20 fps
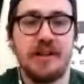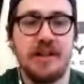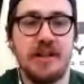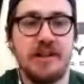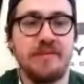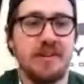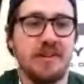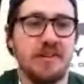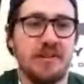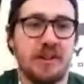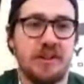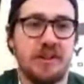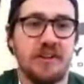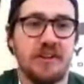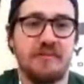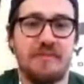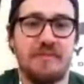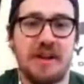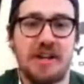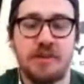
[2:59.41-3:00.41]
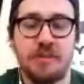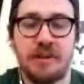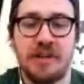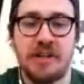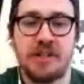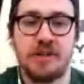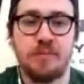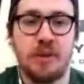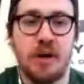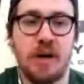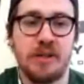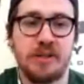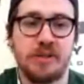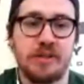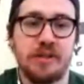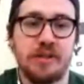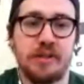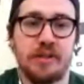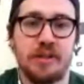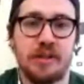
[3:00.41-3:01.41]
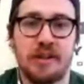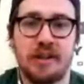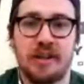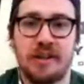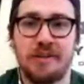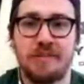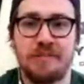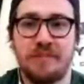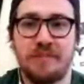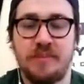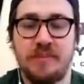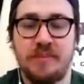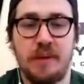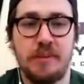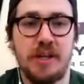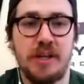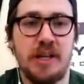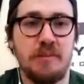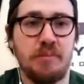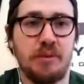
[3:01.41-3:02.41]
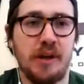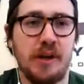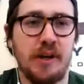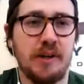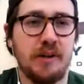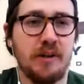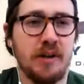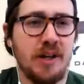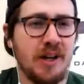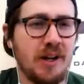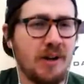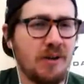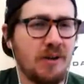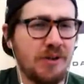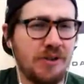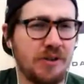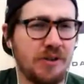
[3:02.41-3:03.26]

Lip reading: even in a tough matchup against Boston. He played, which you